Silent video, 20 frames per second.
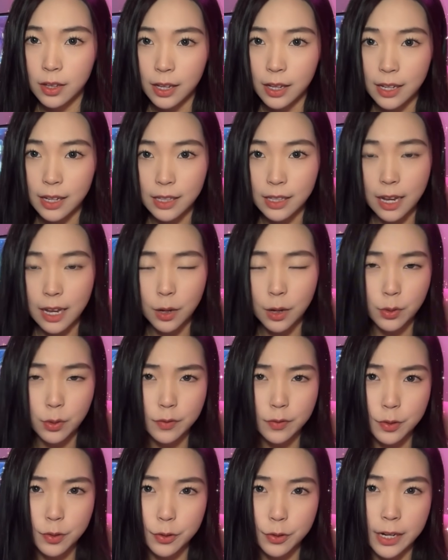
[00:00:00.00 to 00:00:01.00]
And now
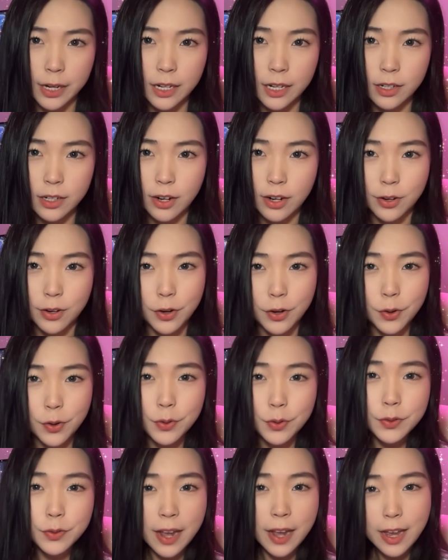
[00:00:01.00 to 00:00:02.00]
we've created our
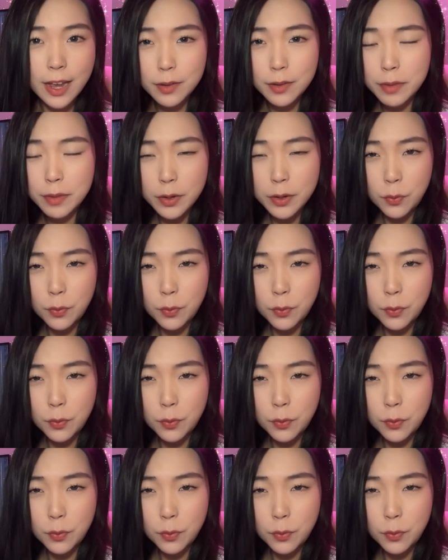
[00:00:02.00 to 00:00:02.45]
own animated